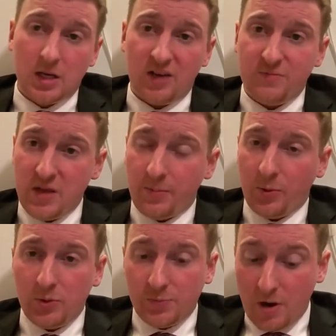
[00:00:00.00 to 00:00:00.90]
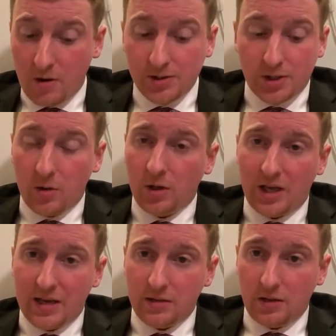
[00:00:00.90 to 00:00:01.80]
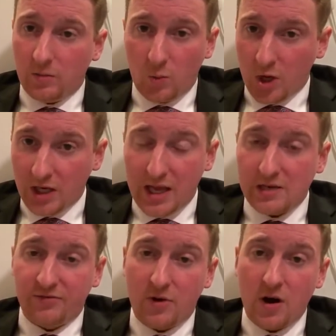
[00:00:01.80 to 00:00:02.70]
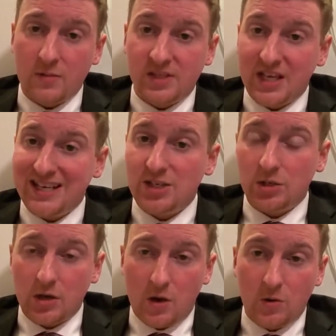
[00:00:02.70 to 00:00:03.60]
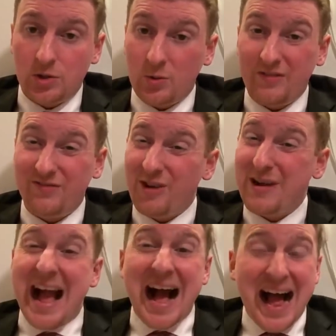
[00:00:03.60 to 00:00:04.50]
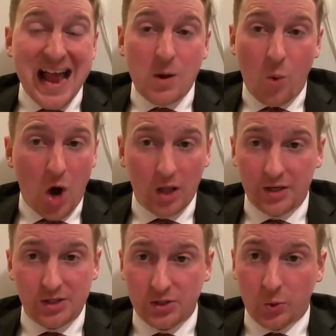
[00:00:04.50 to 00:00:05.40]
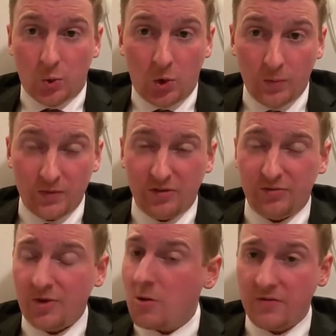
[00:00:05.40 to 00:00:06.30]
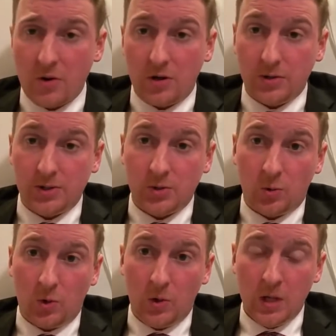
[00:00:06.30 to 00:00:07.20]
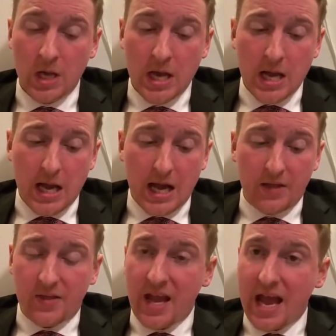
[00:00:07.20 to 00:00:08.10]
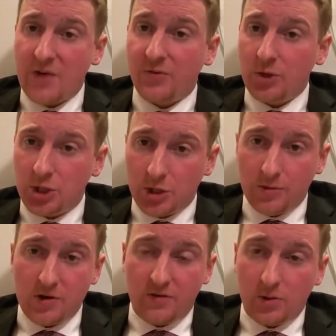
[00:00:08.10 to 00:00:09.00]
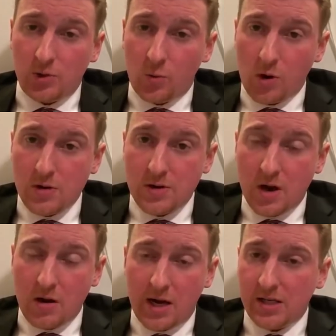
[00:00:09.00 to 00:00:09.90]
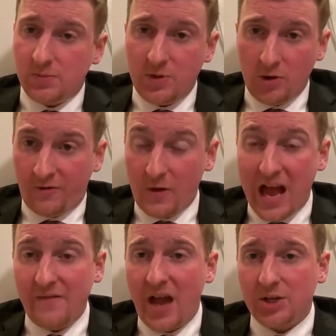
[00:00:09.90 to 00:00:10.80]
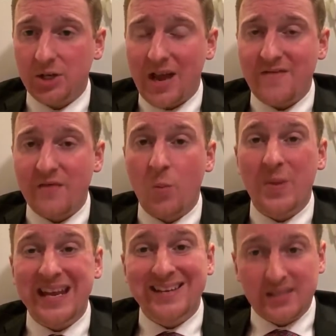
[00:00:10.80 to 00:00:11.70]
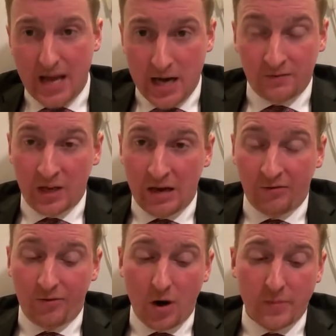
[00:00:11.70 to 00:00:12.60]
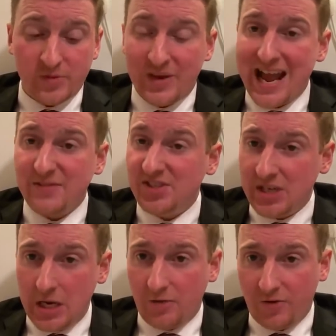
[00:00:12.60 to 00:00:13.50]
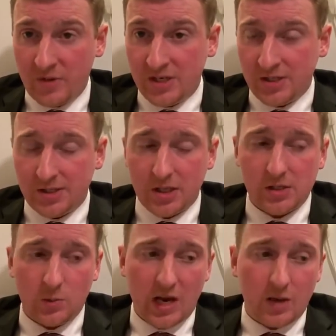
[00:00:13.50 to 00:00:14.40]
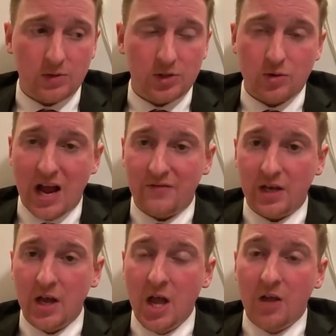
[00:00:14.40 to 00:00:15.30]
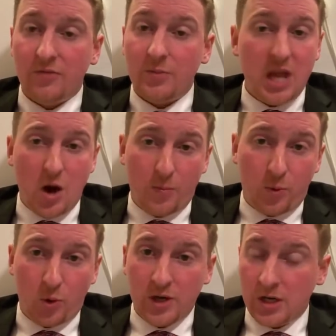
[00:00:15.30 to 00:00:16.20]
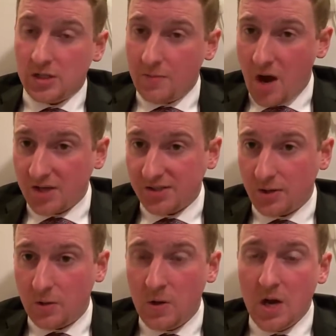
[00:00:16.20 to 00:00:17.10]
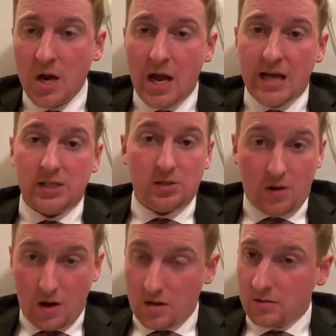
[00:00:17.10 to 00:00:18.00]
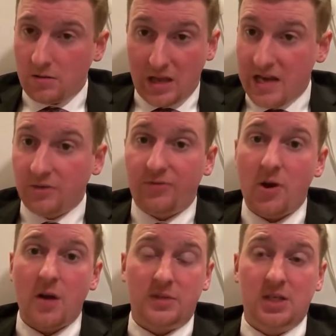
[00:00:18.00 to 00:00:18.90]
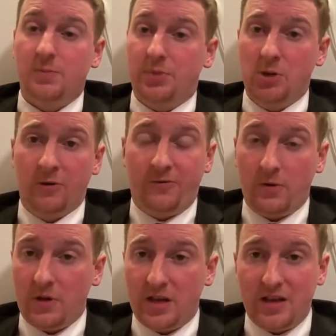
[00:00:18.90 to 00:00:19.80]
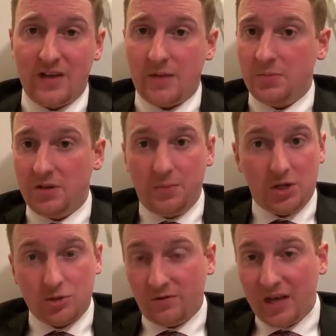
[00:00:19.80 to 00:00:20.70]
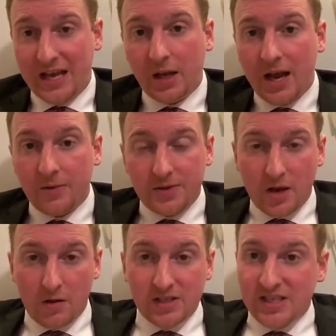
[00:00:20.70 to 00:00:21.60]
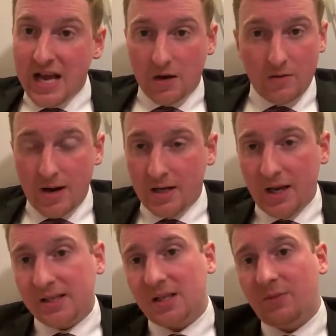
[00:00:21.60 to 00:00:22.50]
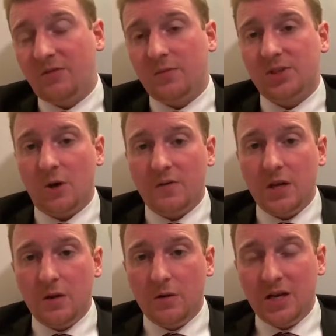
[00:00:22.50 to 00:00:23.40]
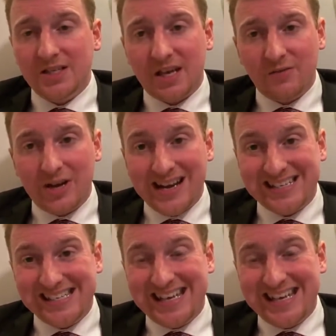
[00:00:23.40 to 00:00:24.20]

of people whose parents go to Len work at Lenin Farms, they get to go to a very high quality school, a very, very good school uh, that they have for the children of those who work there, and it's beautiful. I've actually I've never been inside of Lenin Farms, but I have seen it from a distance. When I was driving from the airport into Moscow, I saw Lenin Farms, and it's beautiful. And they've got a big picture of Lenin out there. It's decorated like something from the Soviet Union. It's got a very nice